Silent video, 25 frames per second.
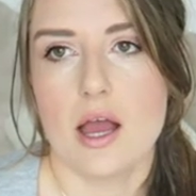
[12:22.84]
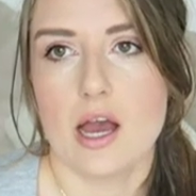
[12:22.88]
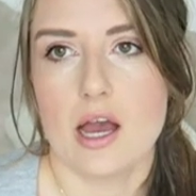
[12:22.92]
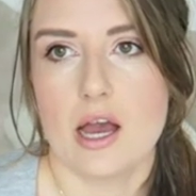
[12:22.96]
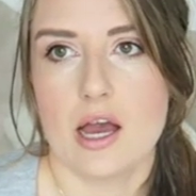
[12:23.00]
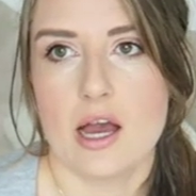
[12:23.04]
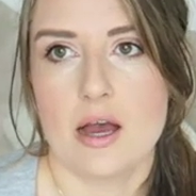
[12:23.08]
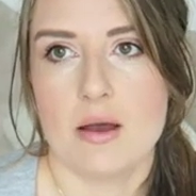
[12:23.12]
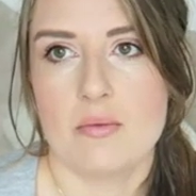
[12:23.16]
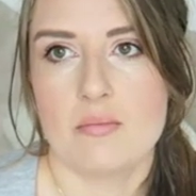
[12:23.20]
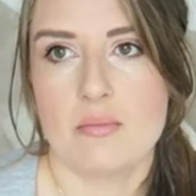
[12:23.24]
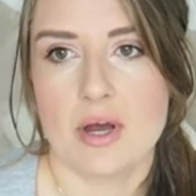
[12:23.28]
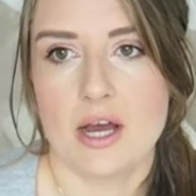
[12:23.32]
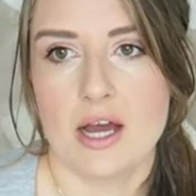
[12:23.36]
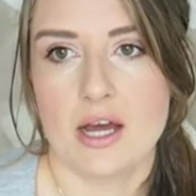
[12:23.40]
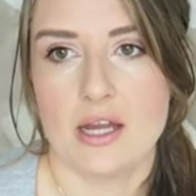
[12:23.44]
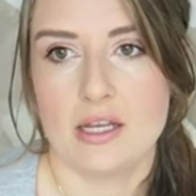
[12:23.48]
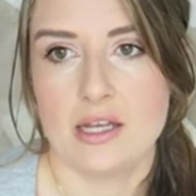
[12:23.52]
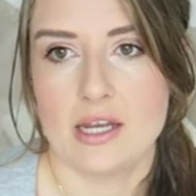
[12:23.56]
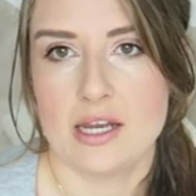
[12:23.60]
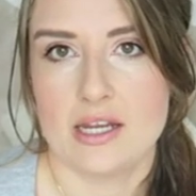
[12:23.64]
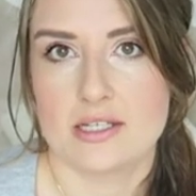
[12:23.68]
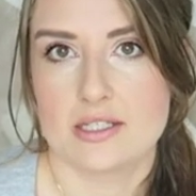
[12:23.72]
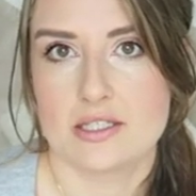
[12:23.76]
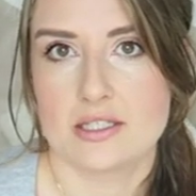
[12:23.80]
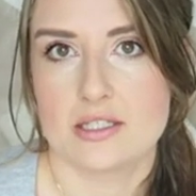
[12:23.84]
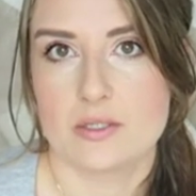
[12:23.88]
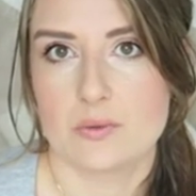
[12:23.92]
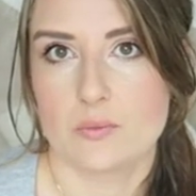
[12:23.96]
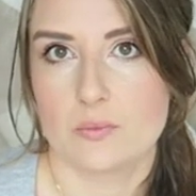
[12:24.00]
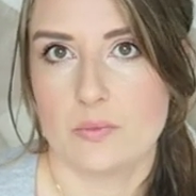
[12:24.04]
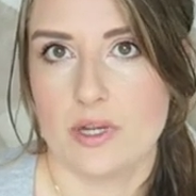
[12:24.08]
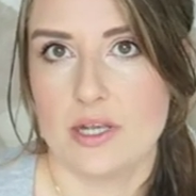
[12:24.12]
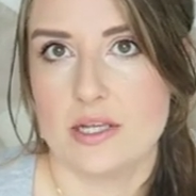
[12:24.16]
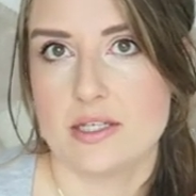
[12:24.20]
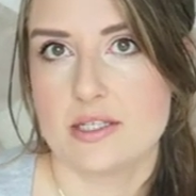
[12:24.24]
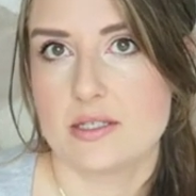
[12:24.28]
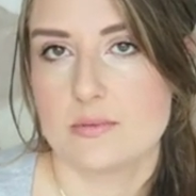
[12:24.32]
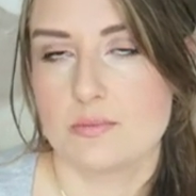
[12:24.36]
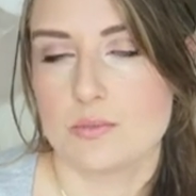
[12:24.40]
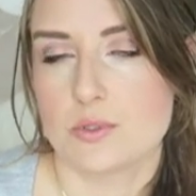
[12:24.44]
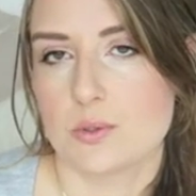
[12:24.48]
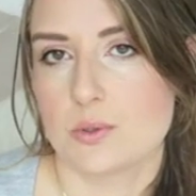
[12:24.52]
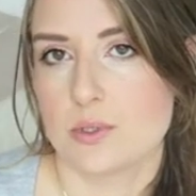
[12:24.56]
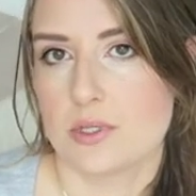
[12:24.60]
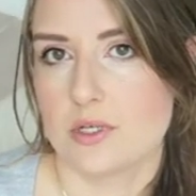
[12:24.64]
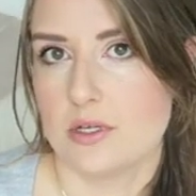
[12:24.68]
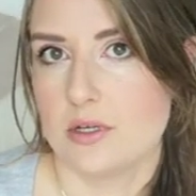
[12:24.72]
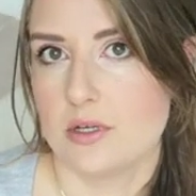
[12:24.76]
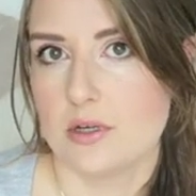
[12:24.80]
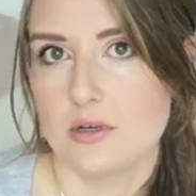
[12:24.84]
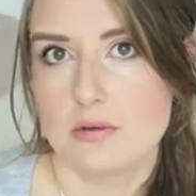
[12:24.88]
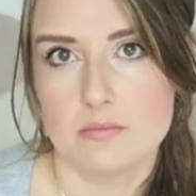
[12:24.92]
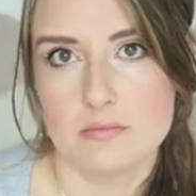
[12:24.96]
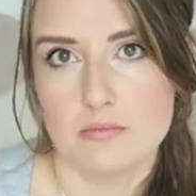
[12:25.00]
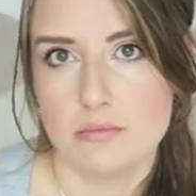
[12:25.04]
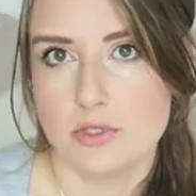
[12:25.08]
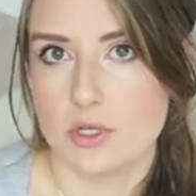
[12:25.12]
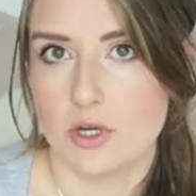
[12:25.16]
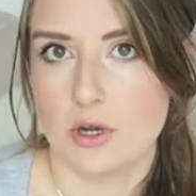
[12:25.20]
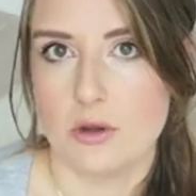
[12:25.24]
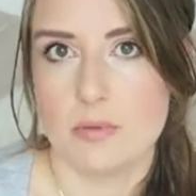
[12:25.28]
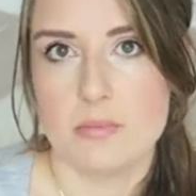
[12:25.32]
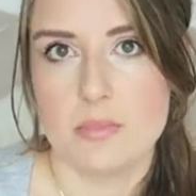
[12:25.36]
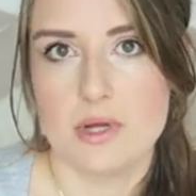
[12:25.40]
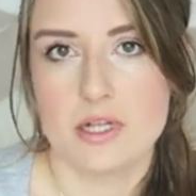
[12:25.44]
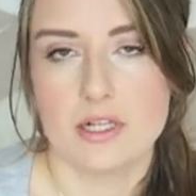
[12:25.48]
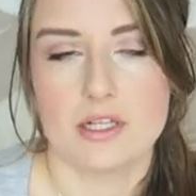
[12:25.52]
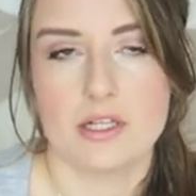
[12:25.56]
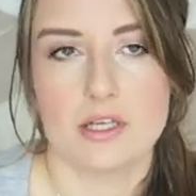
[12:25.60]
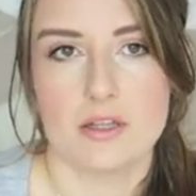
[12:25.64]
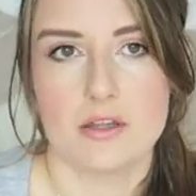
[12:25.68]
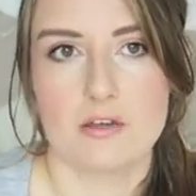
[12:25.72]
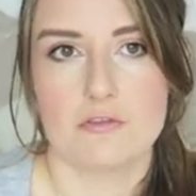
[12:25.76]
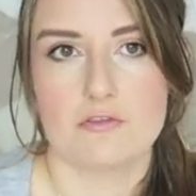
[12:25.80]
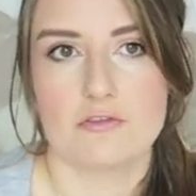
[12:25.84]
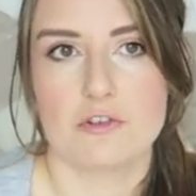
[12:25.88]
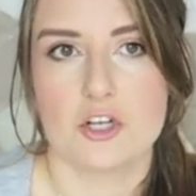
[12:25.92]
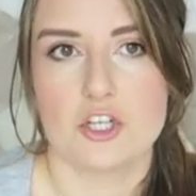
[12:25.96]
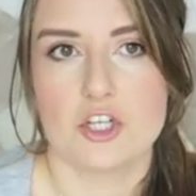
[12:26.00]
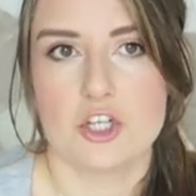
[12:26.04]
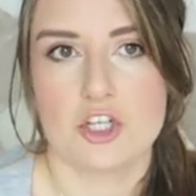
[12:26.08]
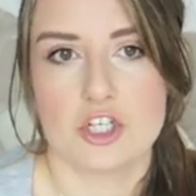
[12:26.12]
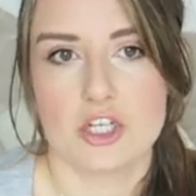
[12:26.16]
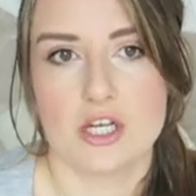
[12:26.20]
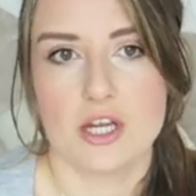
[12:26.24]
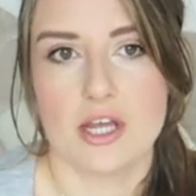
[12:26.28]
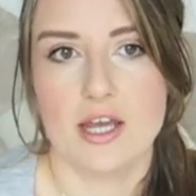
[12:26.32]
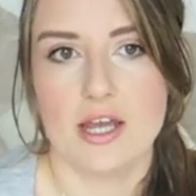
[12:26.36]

unless we had some sort of, you know, milk in the fridge.